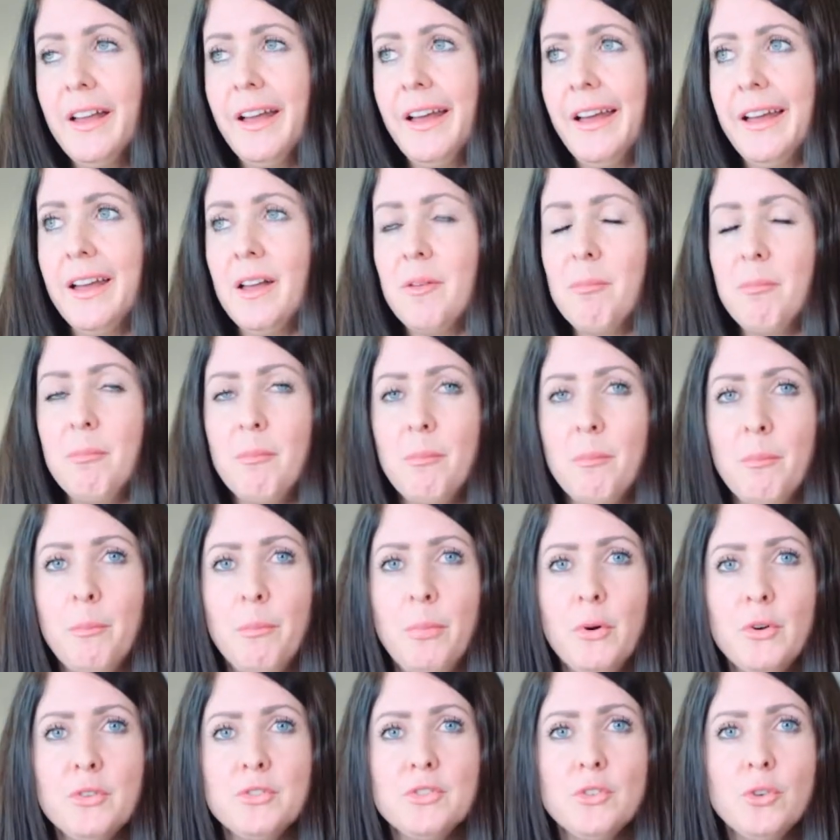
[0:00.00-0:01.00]

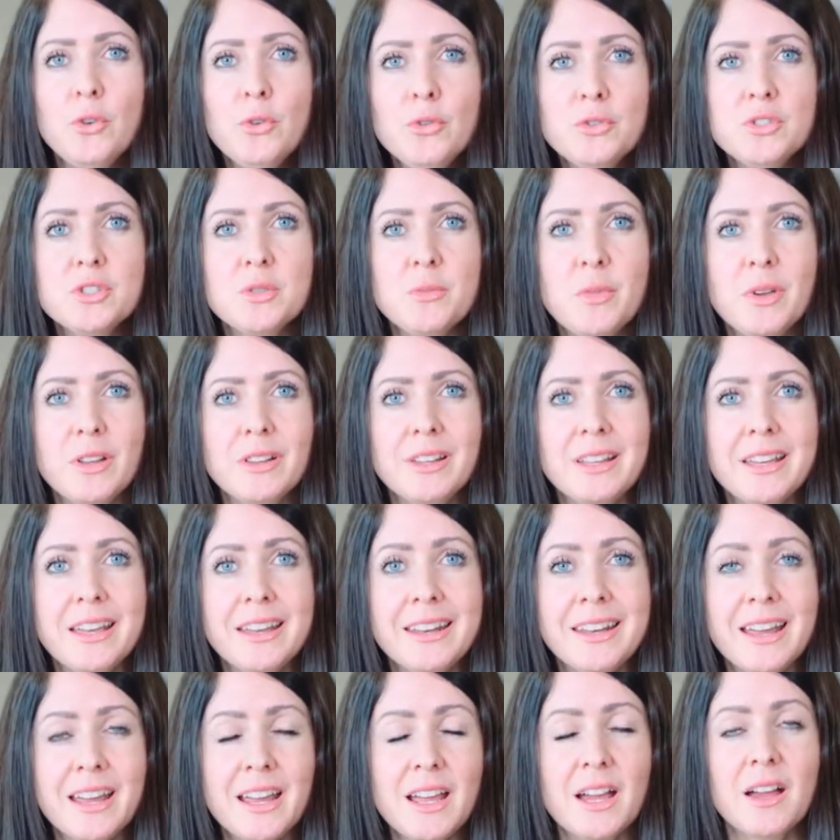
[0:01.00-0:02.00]
but ultimately,
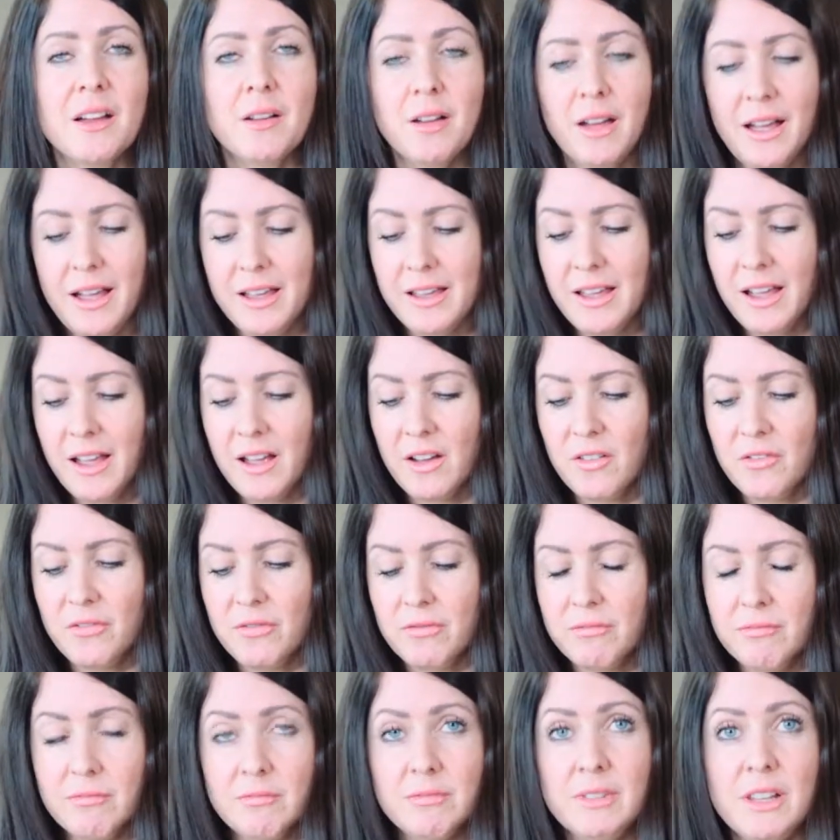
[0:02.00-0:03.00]
and I
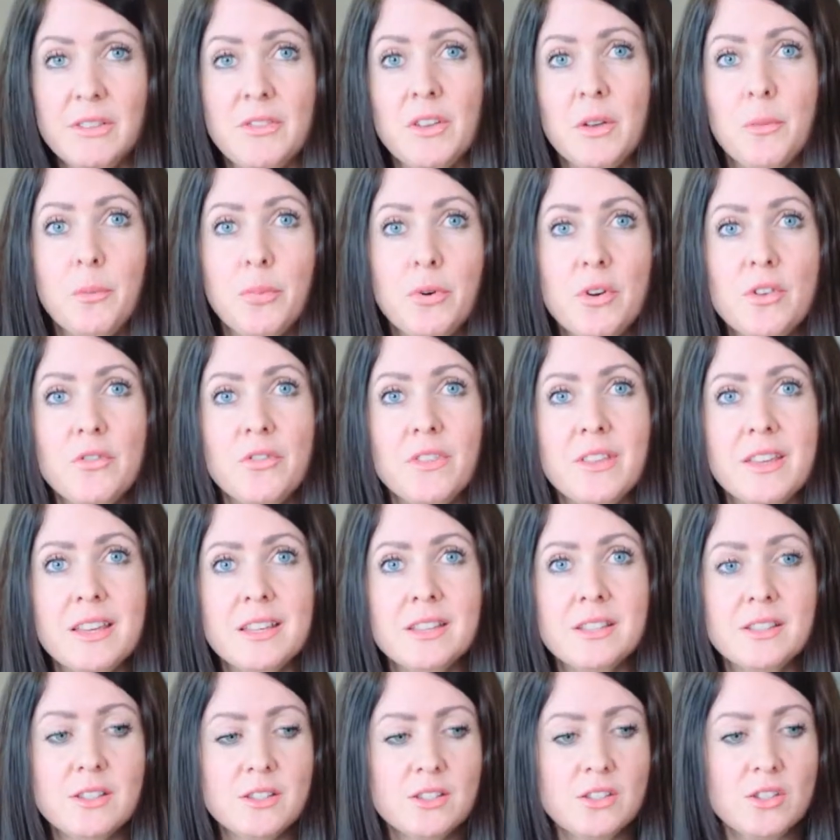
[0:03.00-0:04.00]
have living proof of
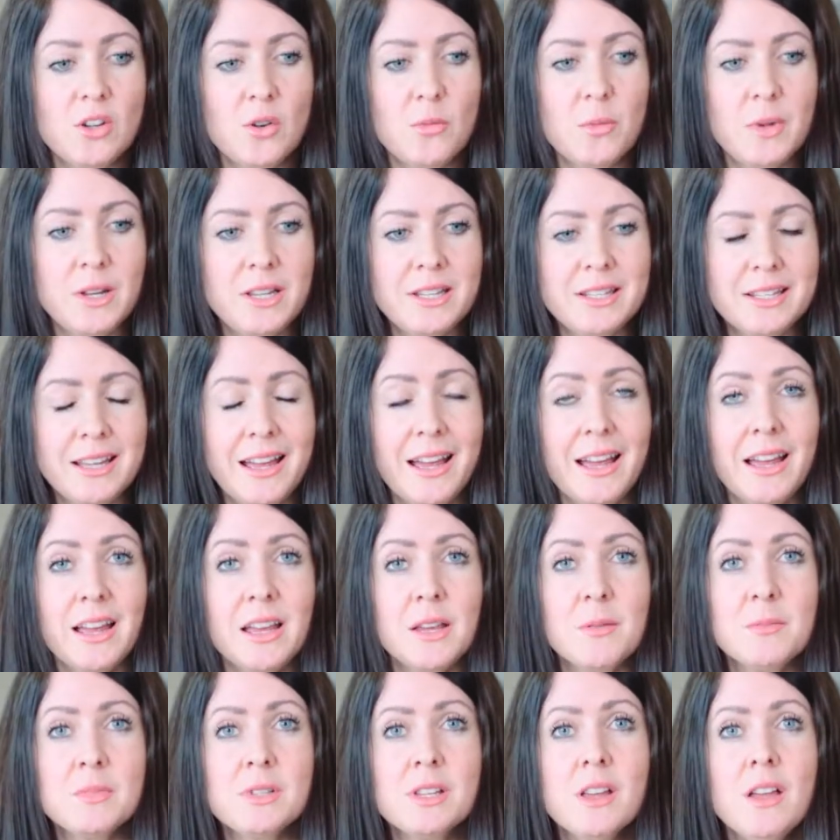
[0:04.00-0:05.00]
this so many
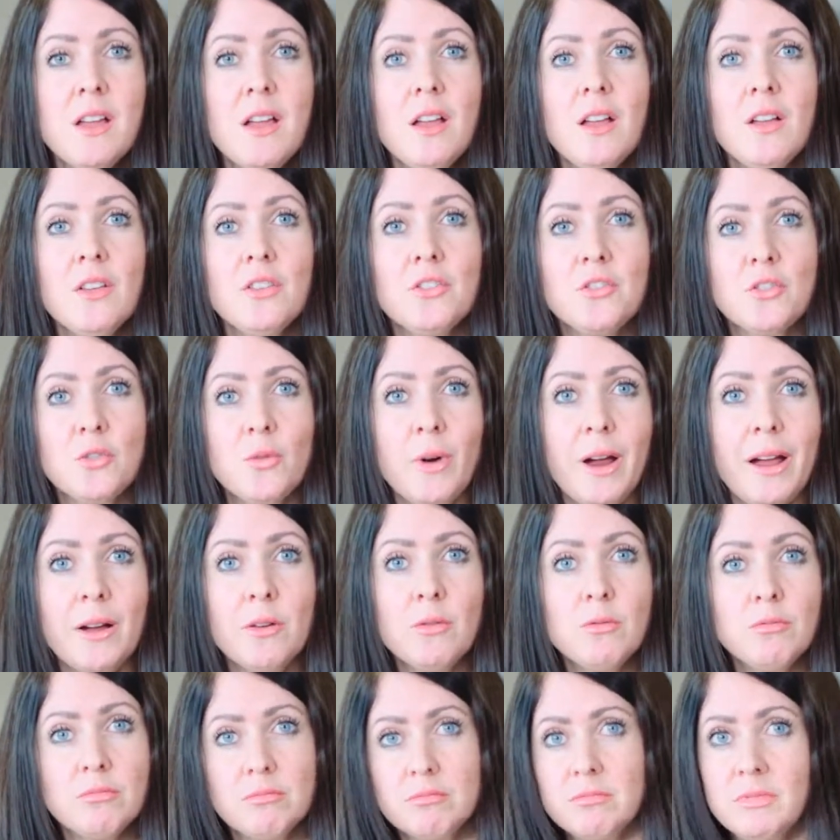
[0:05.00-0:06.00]
times
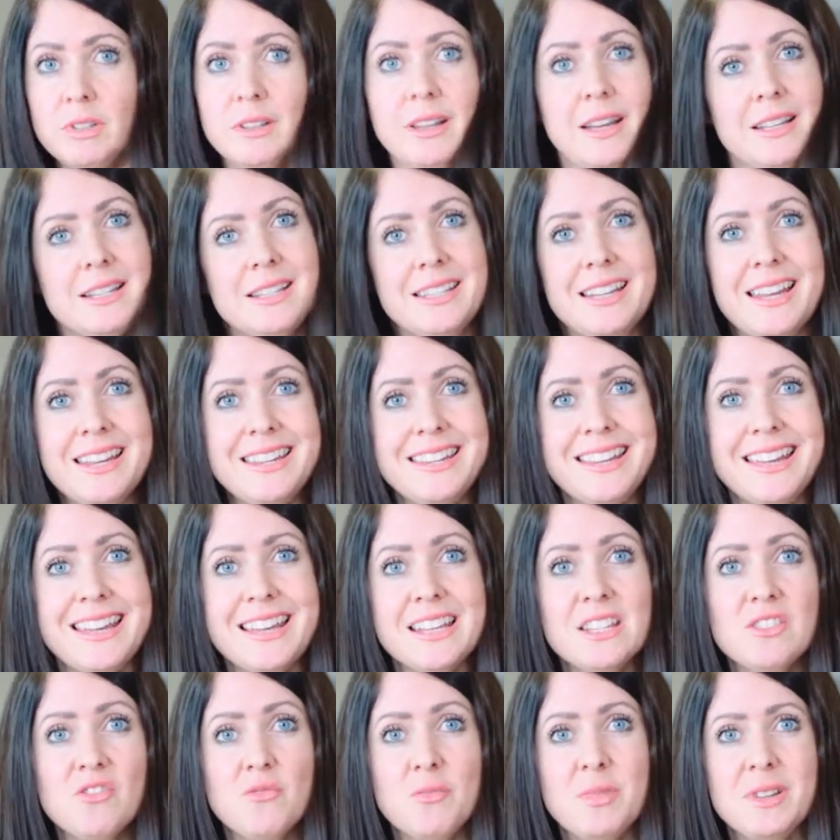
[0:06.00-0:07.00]
throughout the last 10
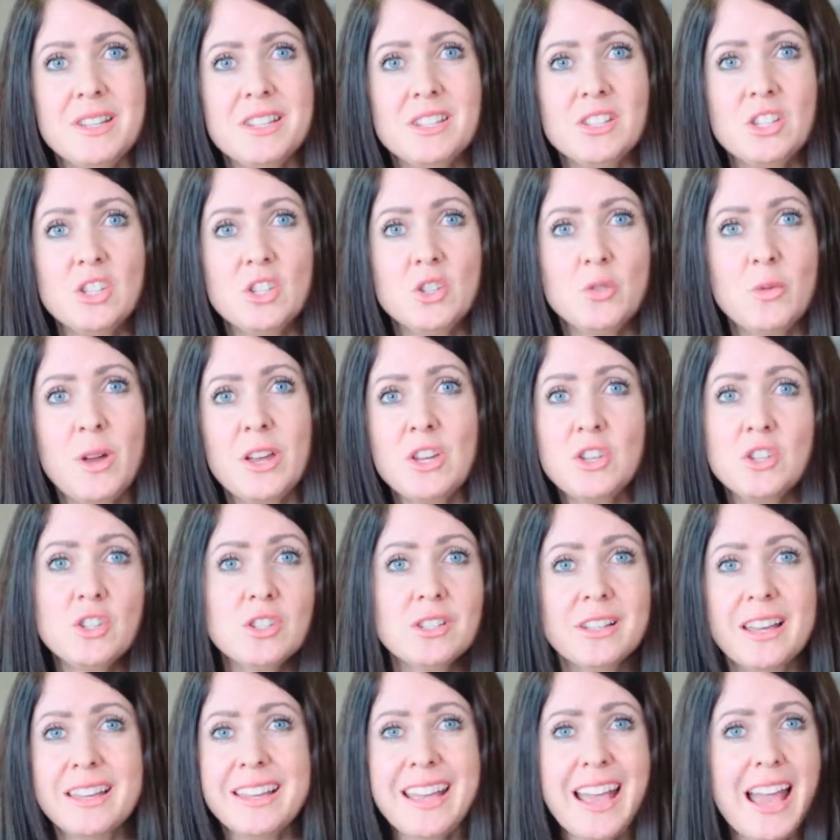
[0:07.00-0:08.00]
years, there have been
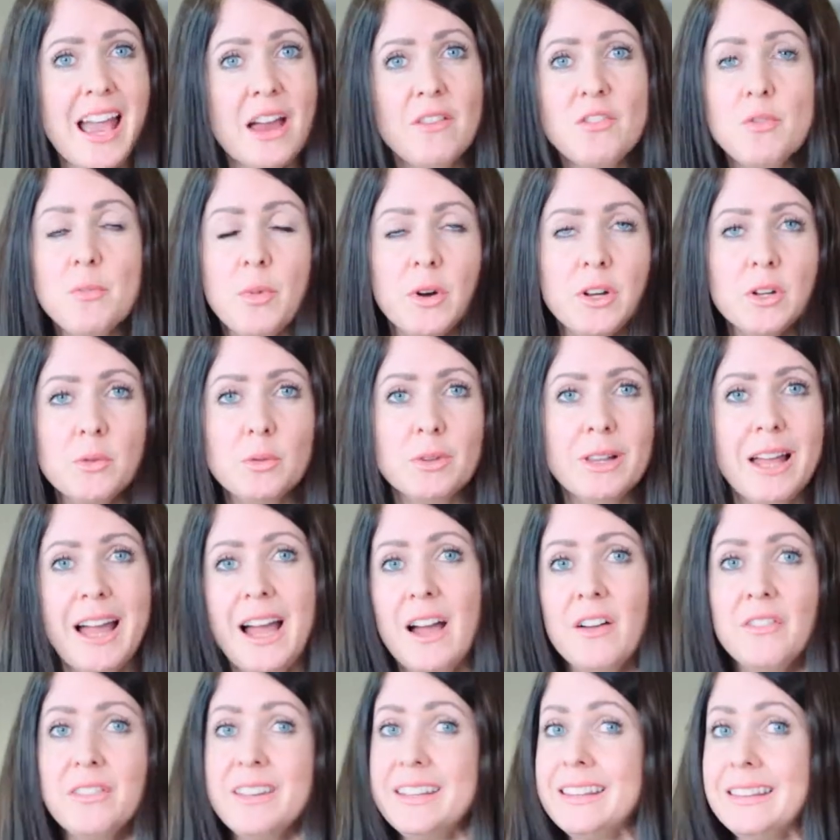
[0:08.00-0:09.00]
situations like everybody will
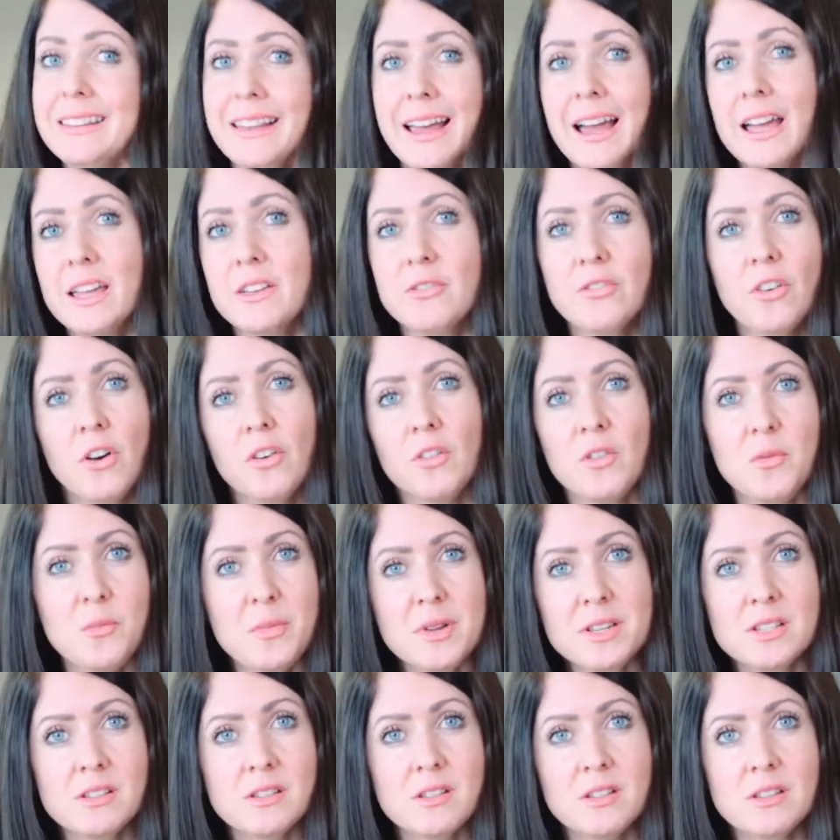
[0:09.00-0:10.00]
have in life or in
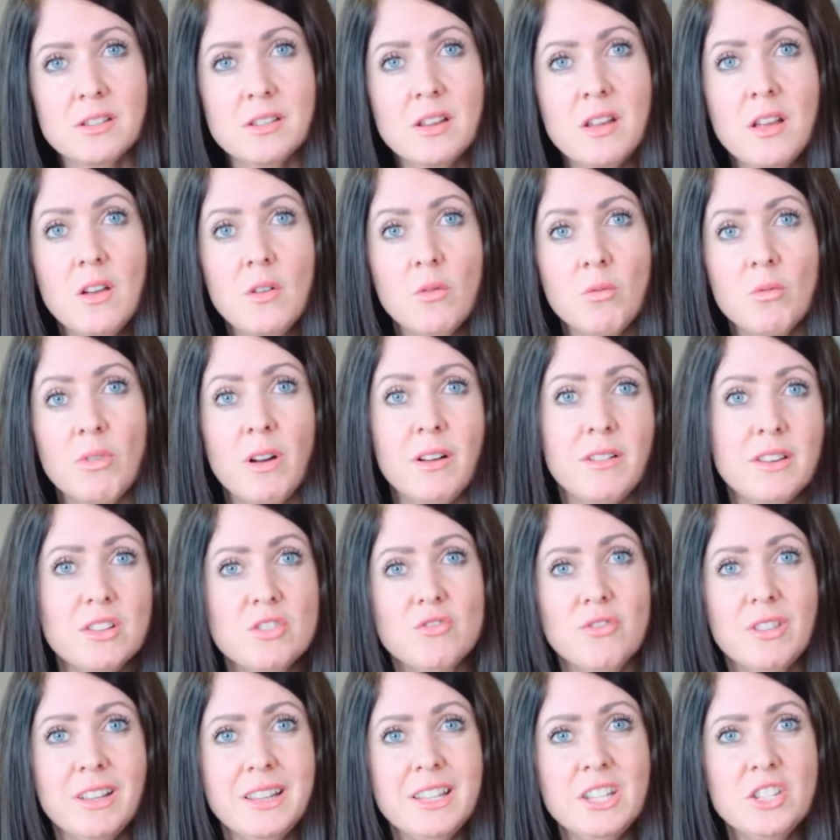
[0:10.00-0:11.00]
business where
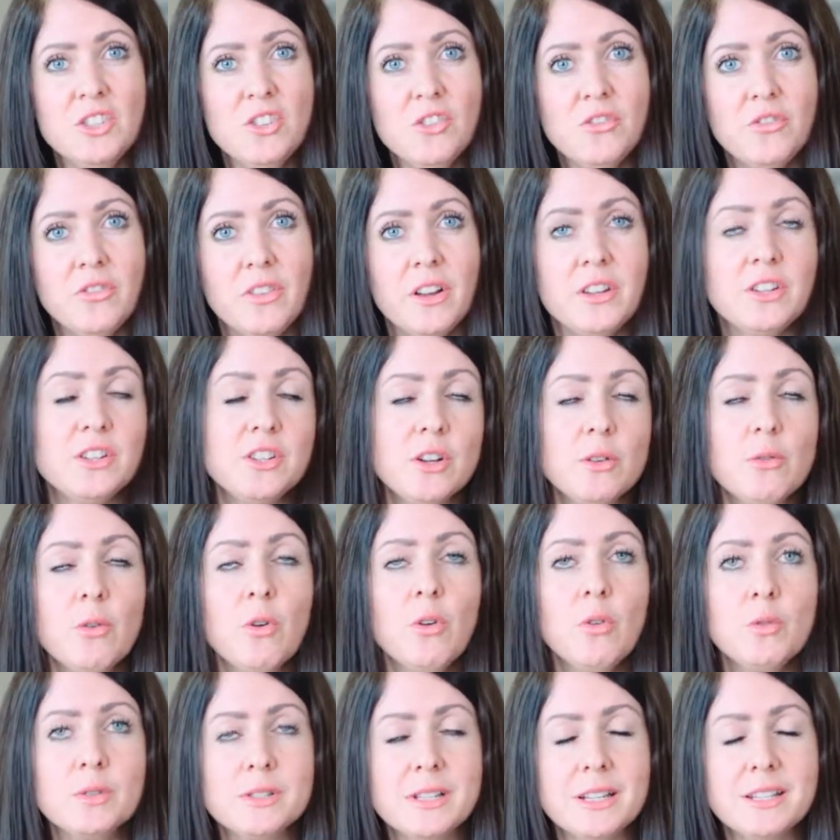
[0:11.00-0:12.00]
it's really tough and you don't
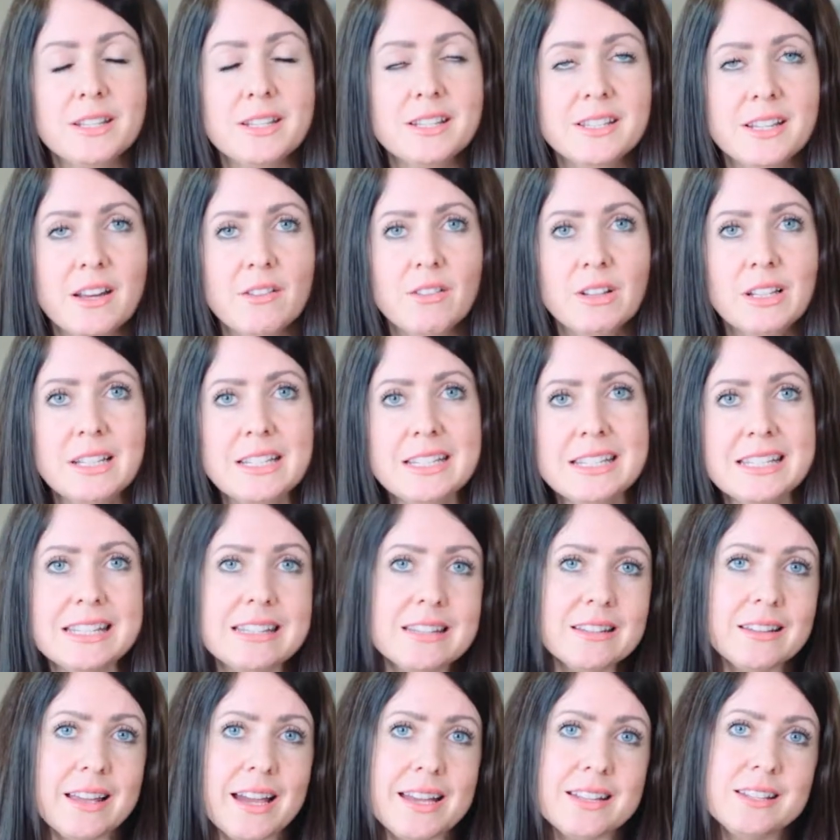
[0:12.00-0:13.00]
always necessarily see
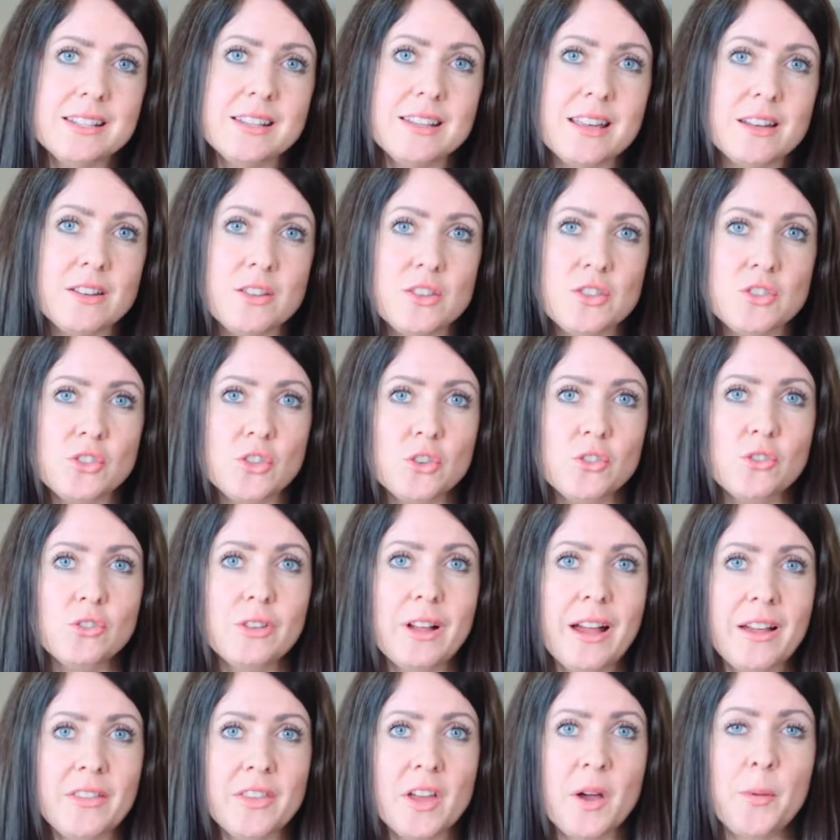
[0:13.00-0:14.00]
the light at the end of the tunnel
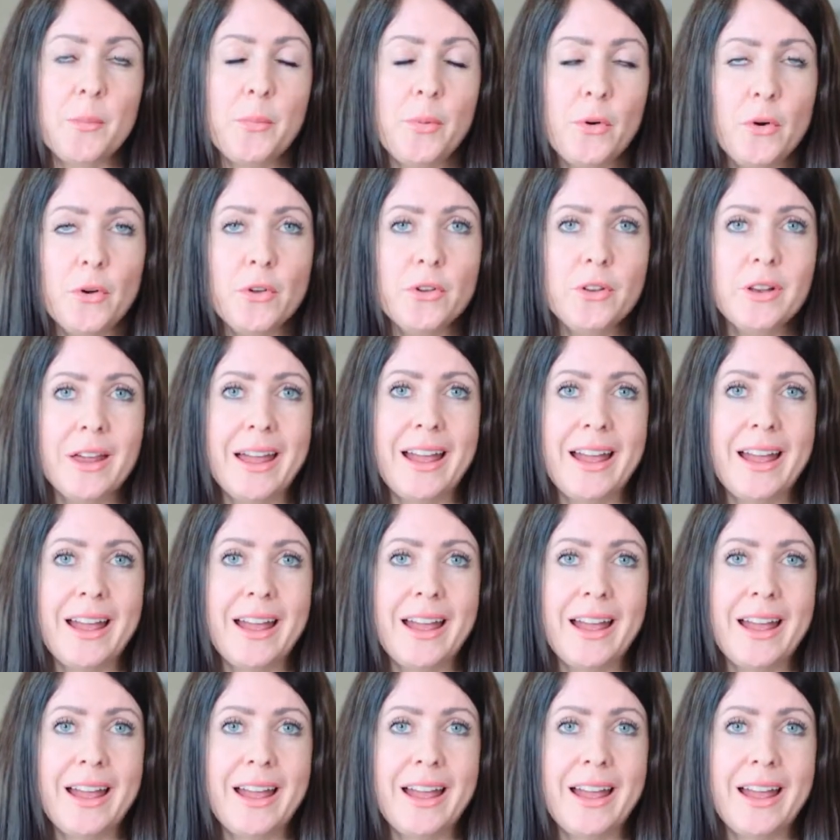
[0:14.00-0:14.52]
at that point.